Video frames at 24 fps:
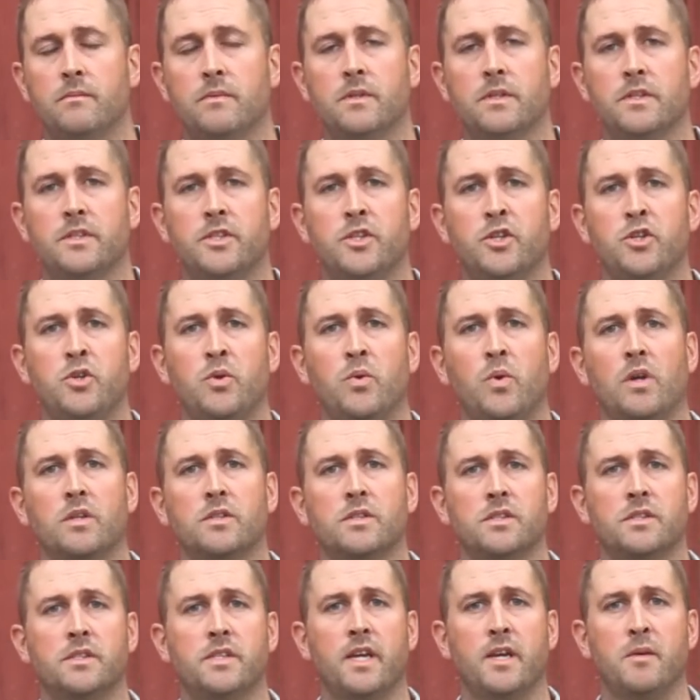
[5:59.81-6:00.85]
continue our
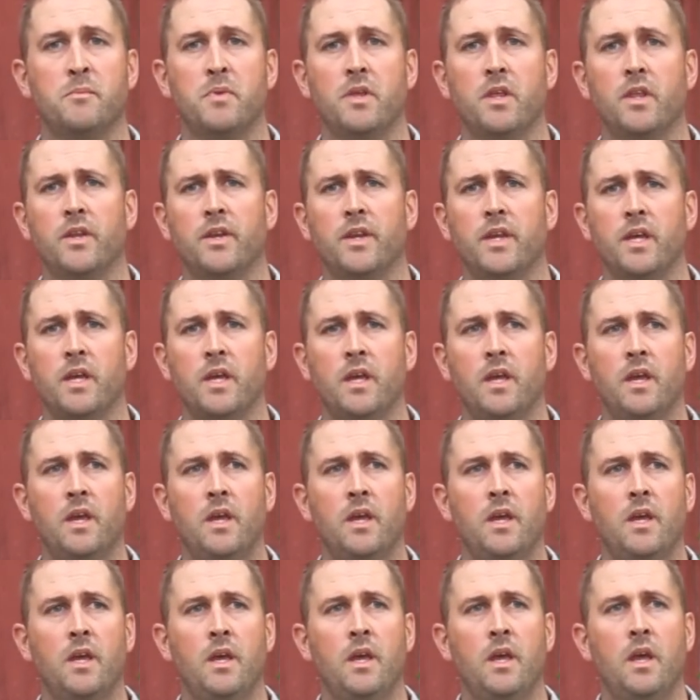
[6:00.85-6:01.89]
sustainability
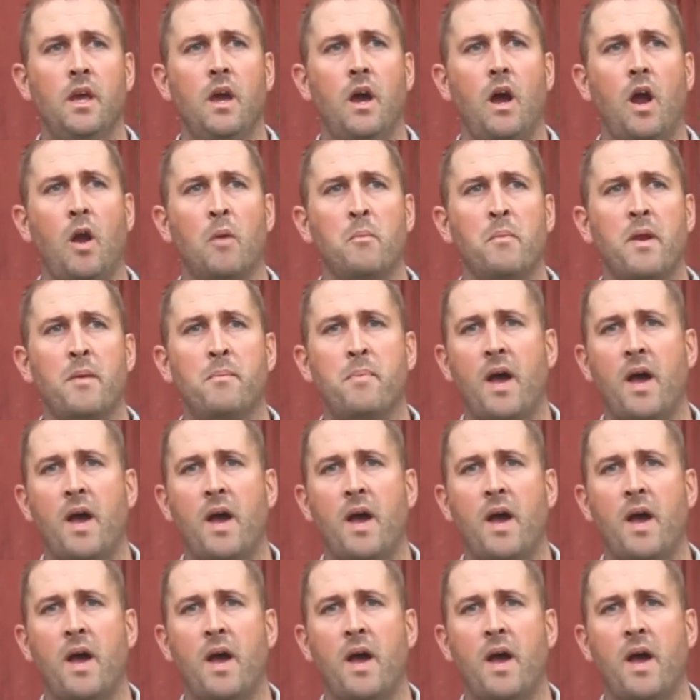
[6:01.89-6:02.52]
are made